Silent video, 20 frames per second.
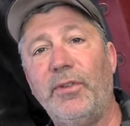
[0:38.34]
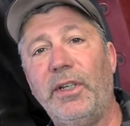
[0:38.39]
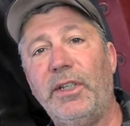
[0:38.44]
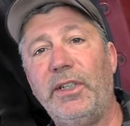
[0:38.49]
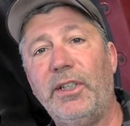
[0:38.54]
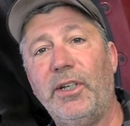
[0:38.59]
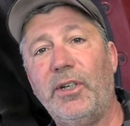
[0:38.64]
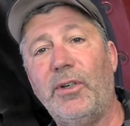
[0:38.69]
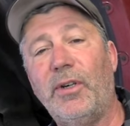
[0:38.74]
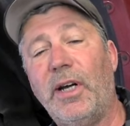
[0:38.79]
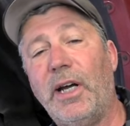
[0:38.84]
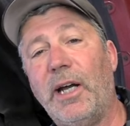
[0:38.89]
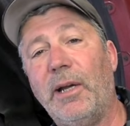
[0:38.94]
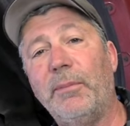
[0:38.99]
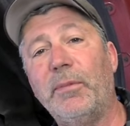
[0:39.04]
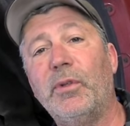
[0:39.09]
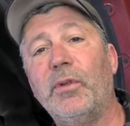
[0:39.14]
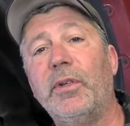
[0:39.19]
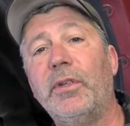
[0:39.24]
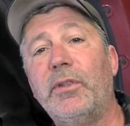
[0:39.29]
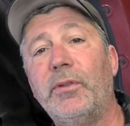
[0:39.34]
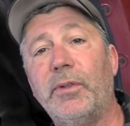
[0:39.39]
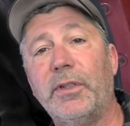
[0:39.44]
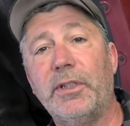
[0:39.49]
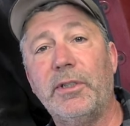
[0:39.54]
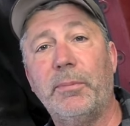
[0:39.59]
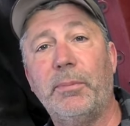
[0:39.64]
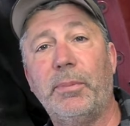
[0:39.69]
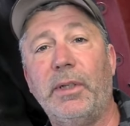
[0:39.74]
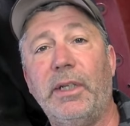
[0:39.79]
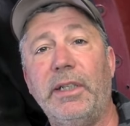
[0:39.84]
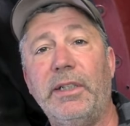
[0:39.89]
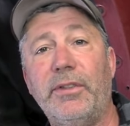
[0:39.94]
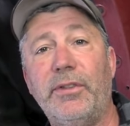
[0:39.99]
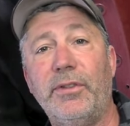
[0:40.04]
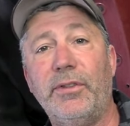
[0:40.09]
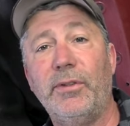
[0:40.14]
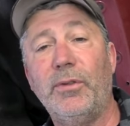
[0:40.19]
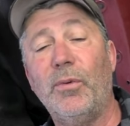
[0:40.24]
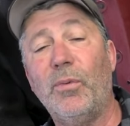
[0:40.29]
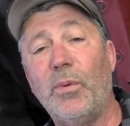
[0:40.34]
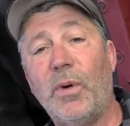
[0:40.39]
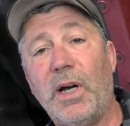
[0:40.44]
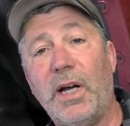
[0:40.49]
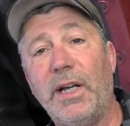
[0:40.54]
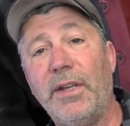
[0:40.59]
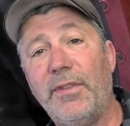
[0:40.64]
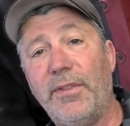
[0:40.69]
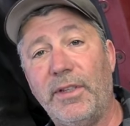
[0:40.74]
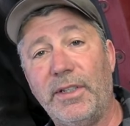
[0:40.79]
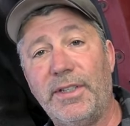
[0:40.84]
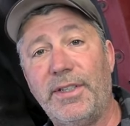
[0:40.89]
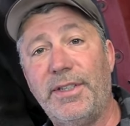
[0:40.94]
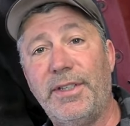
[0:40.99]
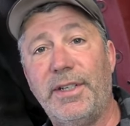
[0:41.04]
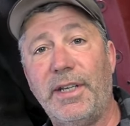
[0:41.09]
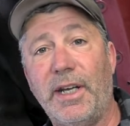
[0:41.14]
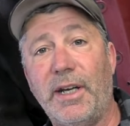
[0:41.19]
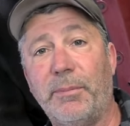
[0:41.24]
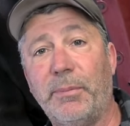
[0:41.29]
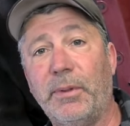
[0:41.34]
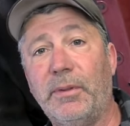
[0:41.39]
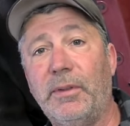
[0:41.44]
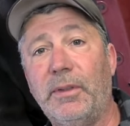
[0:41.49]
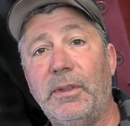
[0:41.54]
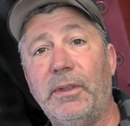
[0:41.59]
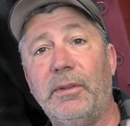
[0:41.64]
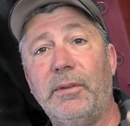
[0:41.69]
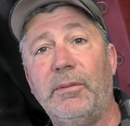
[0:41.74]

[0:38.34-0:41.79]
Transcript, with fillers: video, I'm going to explain to you why this step